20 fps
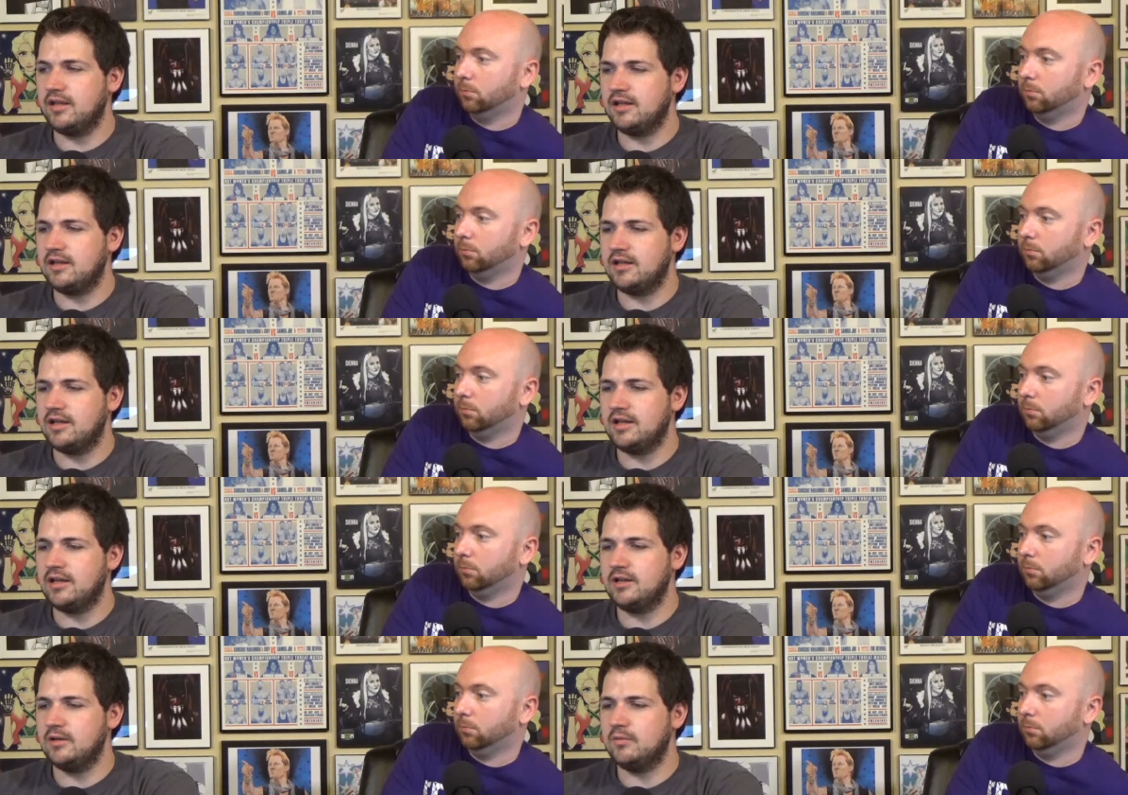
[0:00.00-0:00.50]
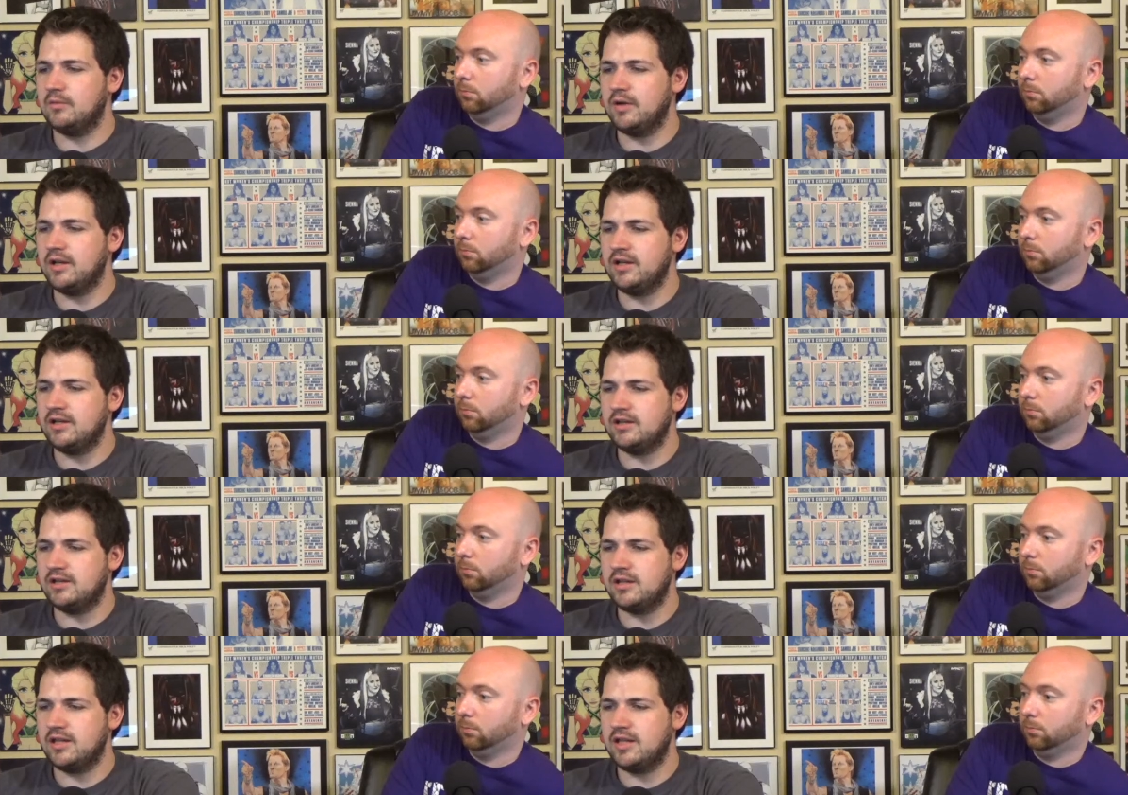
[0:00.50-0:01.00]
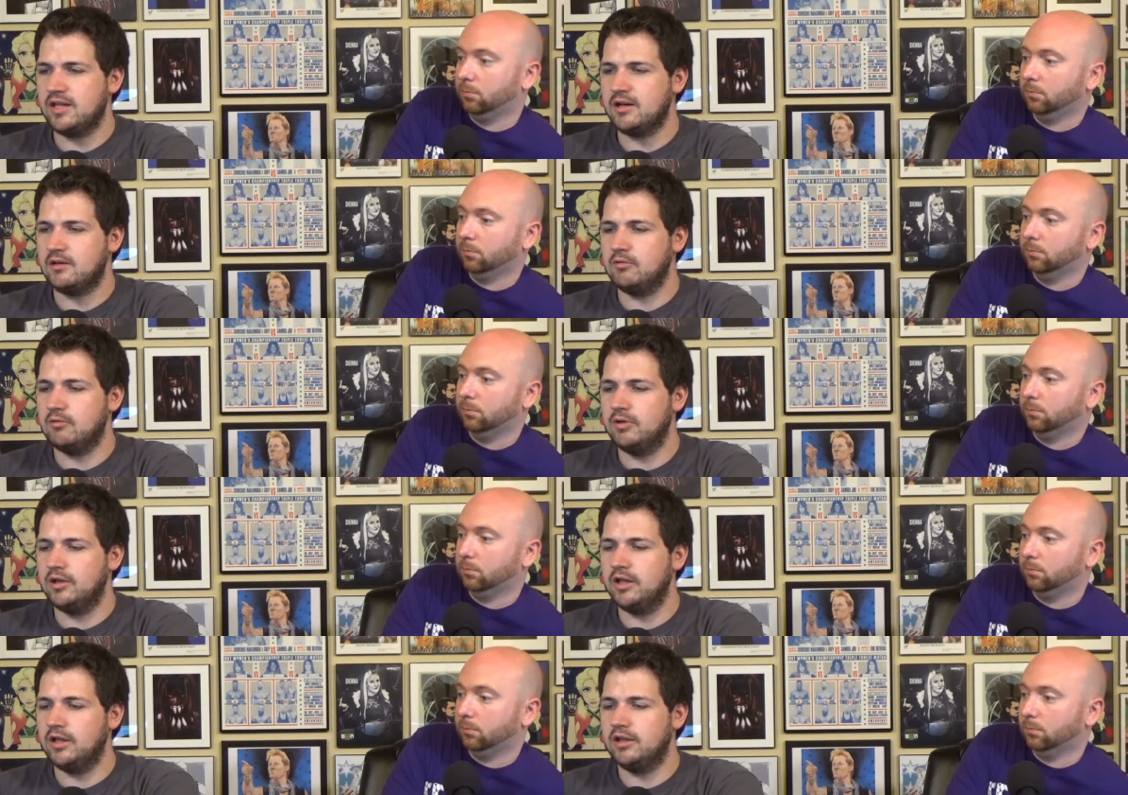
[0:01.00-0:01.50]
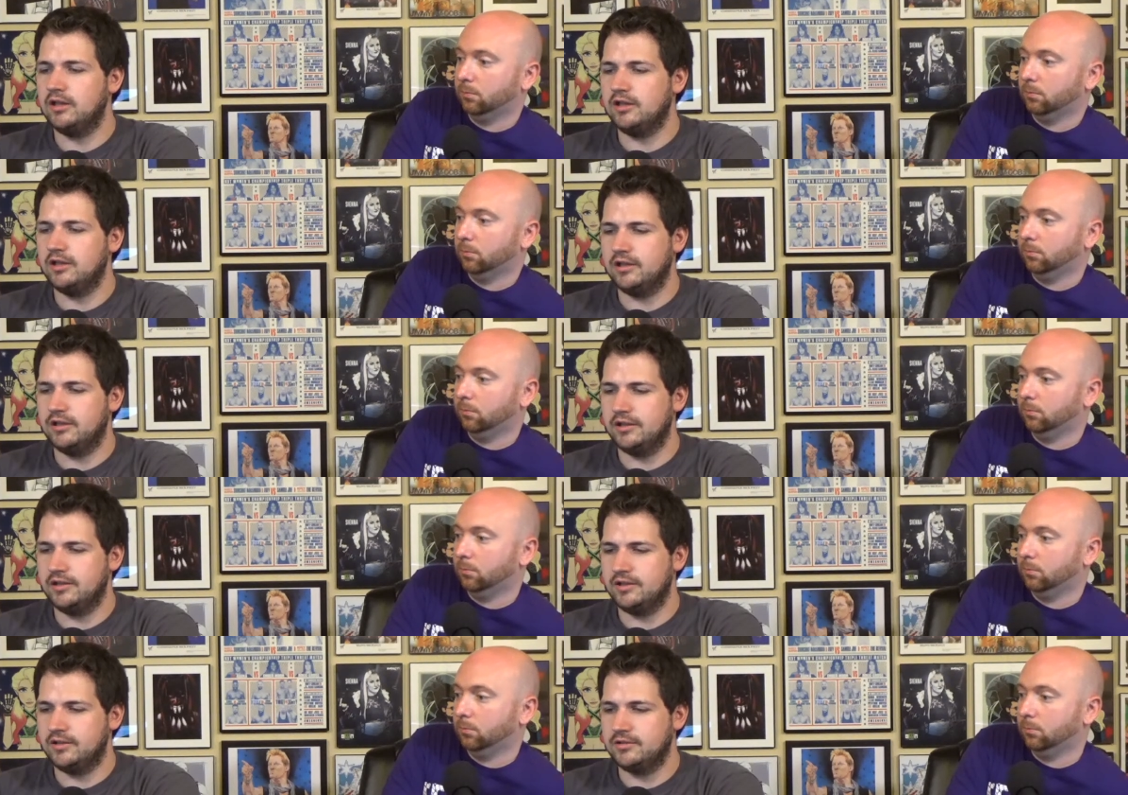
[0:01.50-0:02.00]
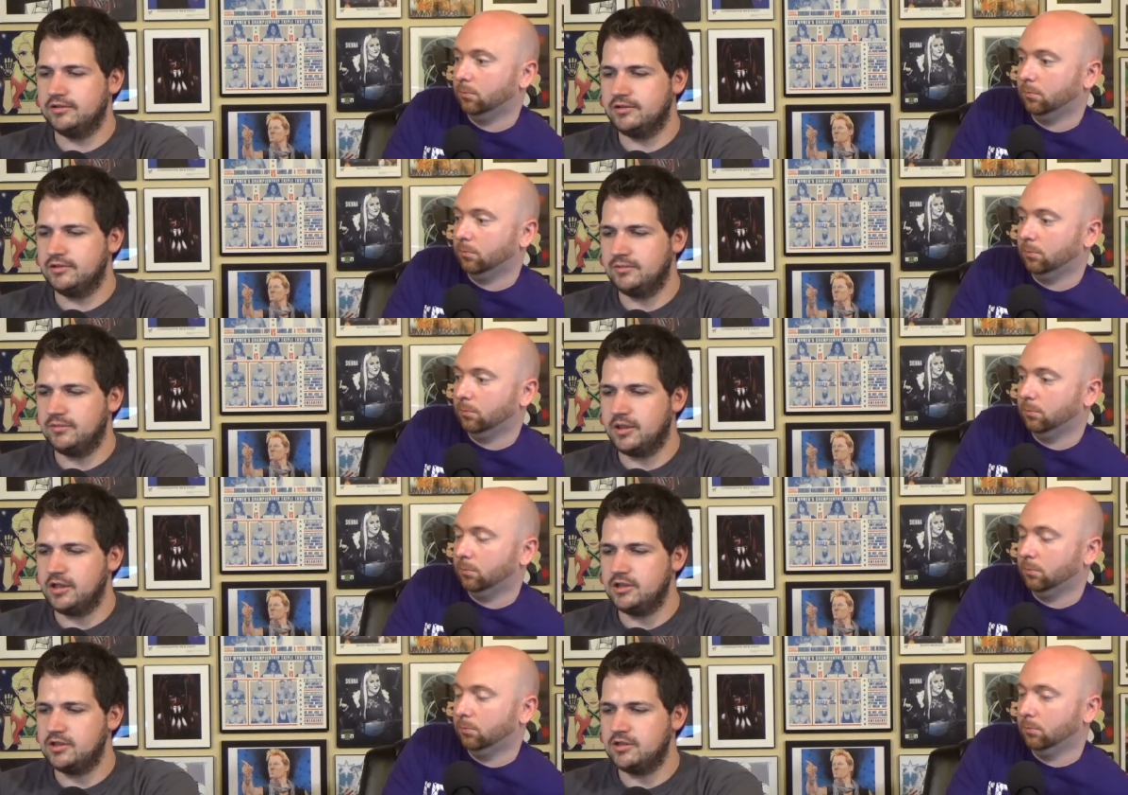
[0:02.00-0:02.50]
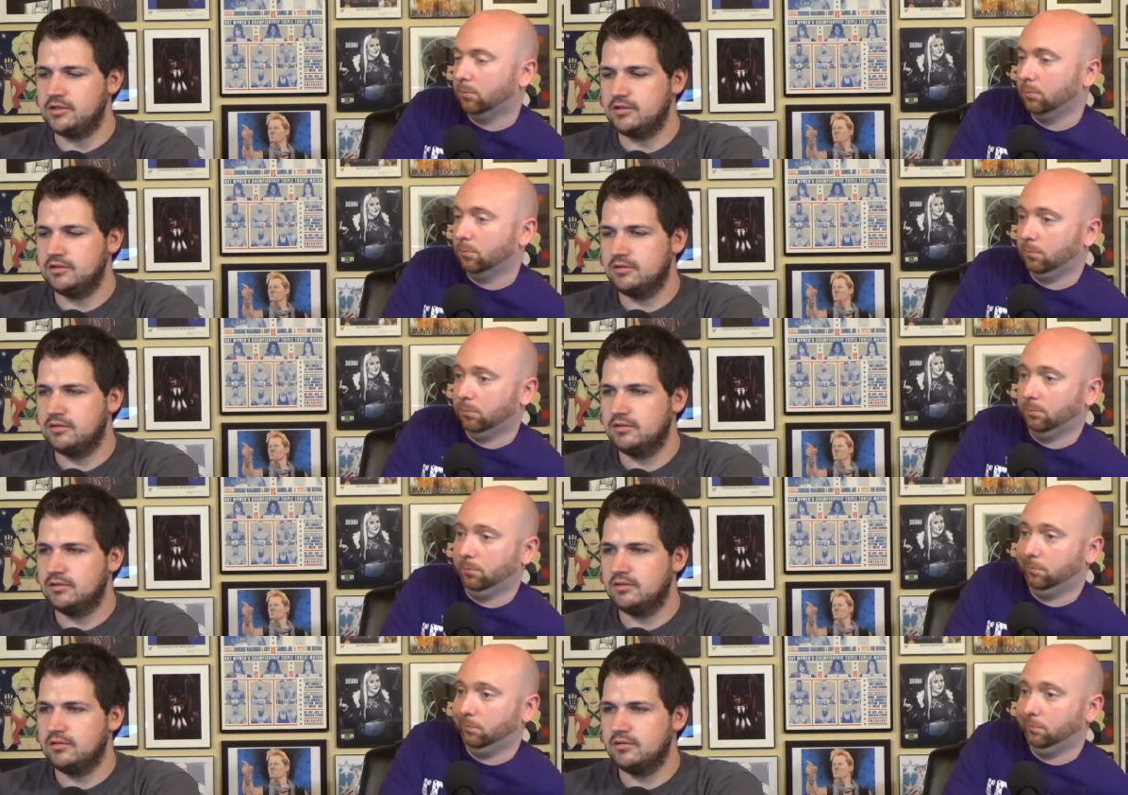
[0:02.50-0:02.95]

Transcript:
Speaker 1: they kind of went to that well a little too much.